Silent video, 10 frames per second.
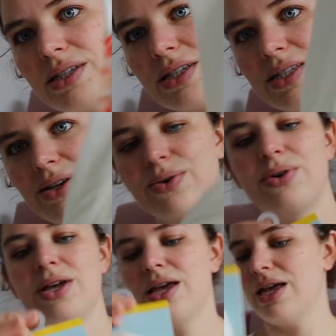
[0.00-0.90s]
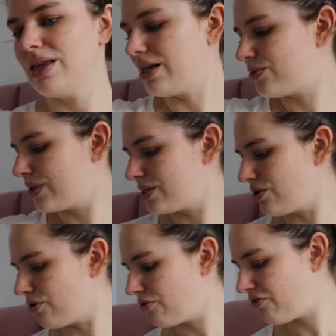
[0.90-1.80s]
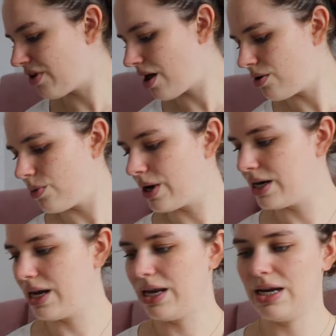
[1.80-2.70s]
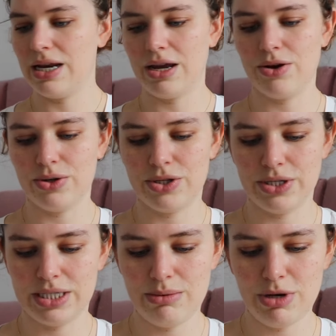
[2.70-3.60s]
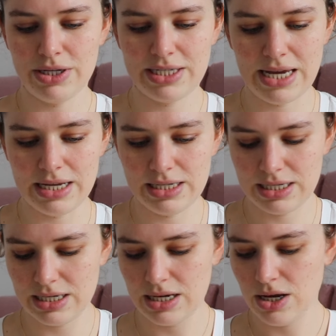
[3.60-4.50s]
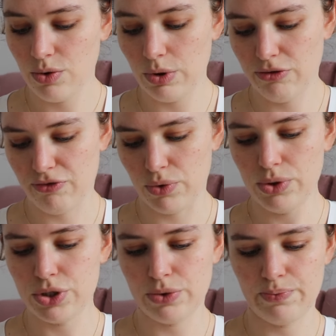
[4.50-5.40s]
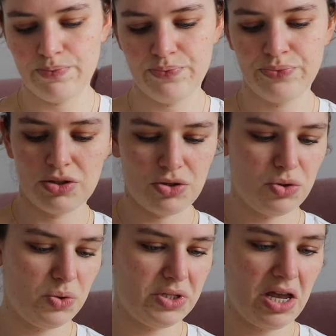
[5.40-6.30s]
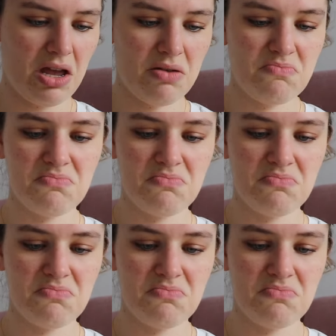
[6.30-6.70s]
So that was the flower one, and then I got a similar set with fruit. So those are